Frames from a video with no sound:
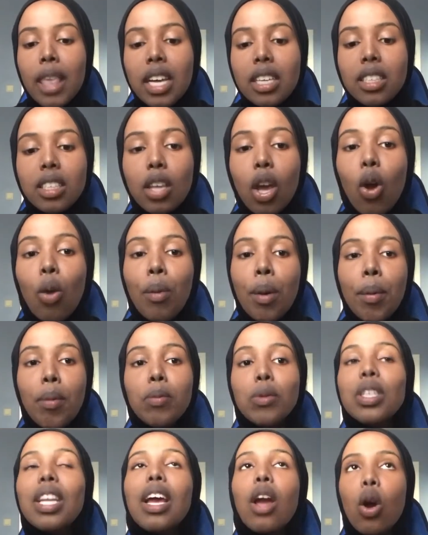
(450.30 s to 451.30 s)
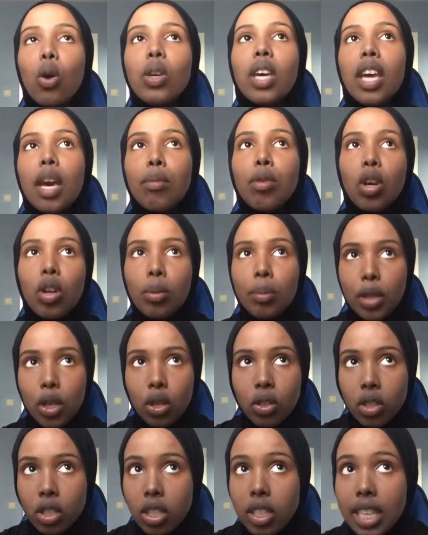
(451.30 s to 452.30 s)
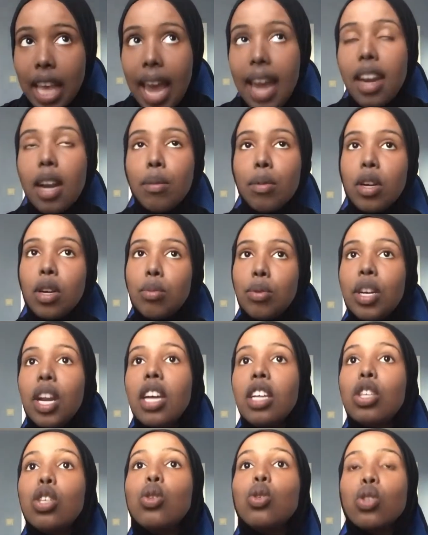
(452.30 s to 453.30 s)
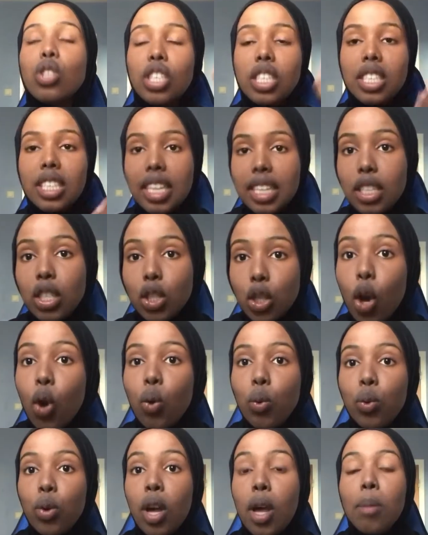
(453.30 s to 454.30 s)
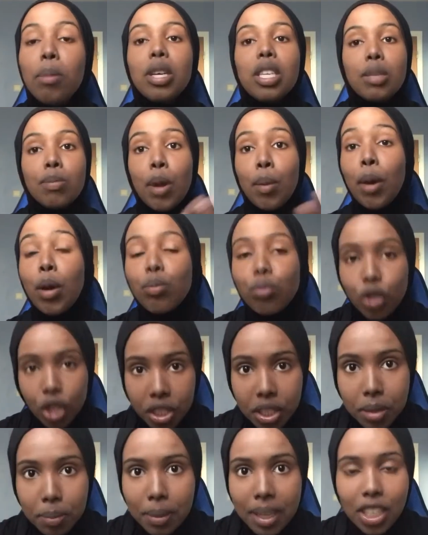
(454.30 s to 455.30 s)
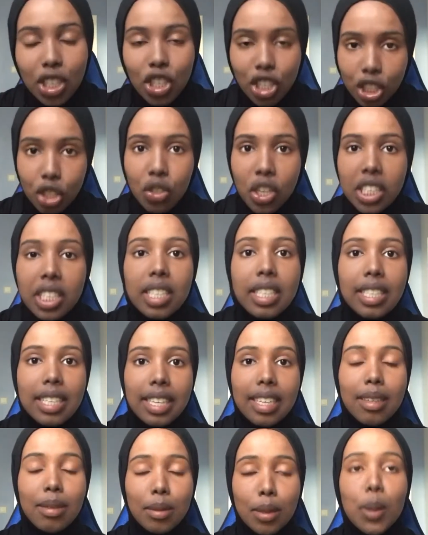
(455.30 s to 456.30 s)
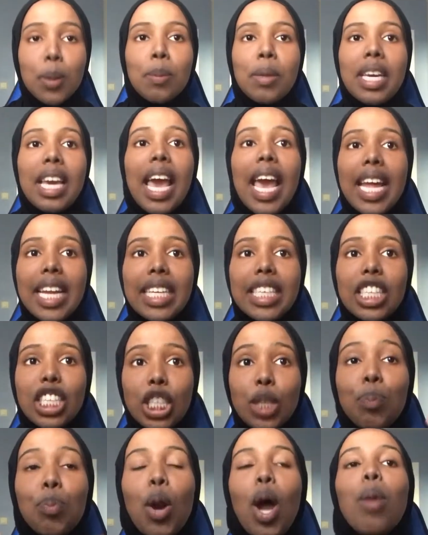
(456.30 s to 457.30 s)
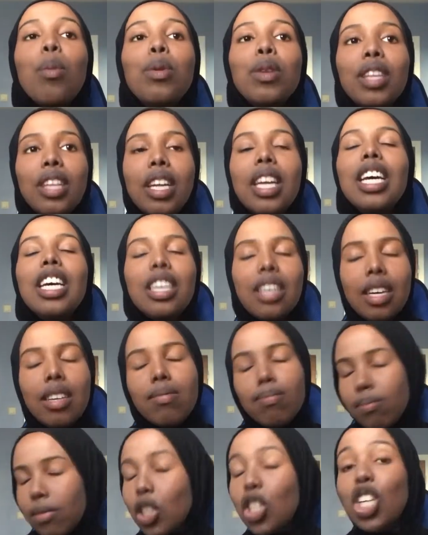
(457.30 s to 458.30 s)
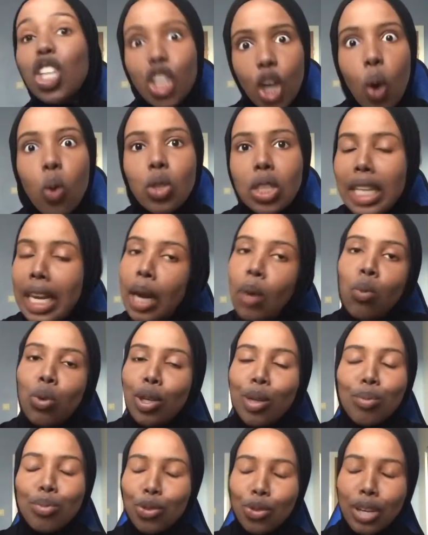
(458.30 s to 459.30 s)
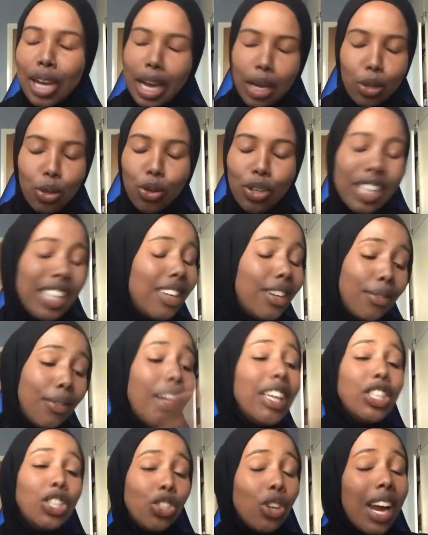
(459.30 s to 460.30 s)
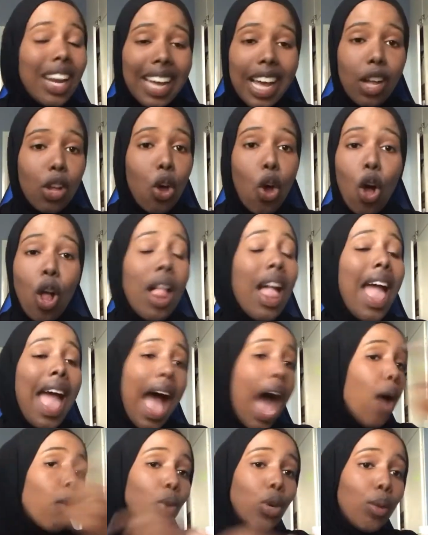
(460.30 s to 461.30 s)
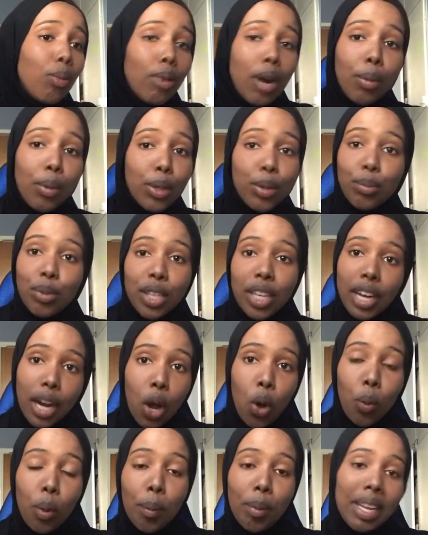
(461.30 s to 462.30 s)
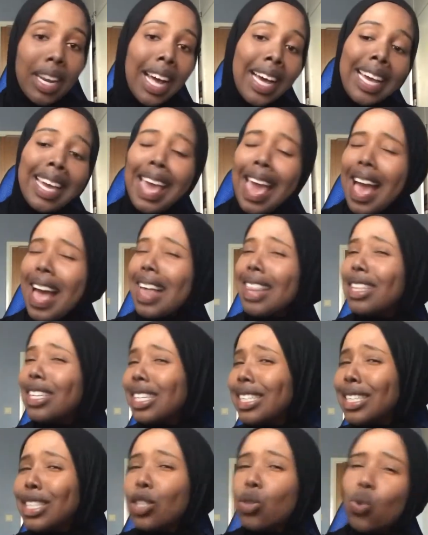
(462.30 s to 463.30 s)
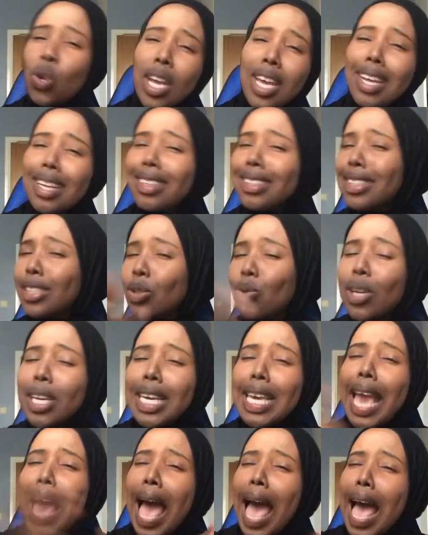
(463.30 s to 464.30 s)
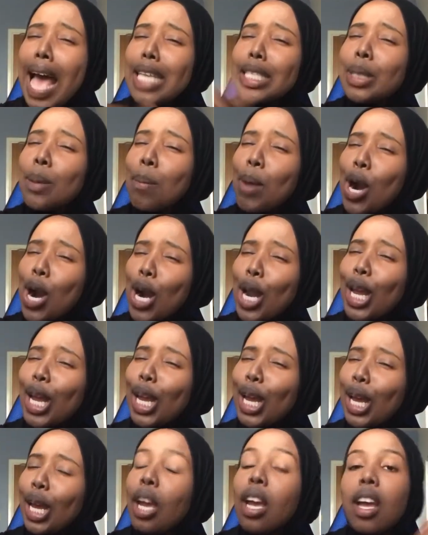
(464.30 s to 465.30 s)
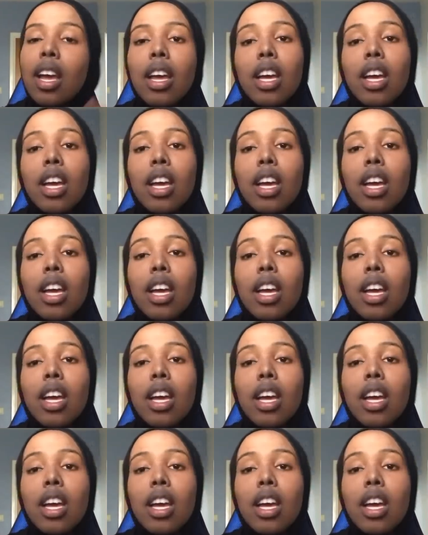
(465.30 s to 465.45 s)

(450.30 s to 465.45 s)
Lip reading: So my mom was like, okay, I'm gonna be on your side, I'm gonna protect you, so just let's go. Because my mom trusts me. She trusts me, and she knows that I wouldn't drink alcohol. And if I drank alcohol, I wouldn't probably bring it home and be like, yeah, let's drink, yes, party.